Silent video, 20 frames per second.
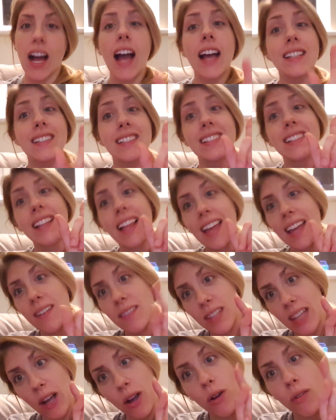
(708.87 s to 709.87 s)
I
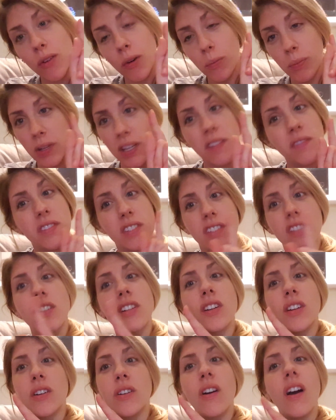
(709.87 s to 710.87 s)
slaved over beef
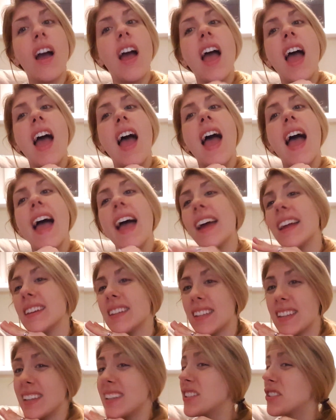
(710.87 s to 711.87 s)
stew, and
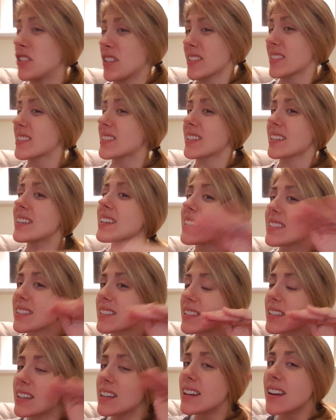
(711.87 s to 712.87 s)
he just he's
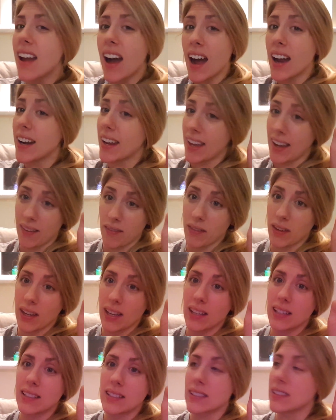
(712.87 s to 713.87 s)
not having
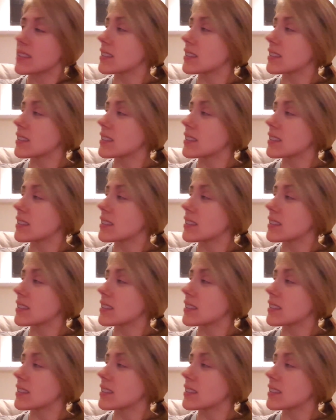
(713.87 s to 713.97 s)
it.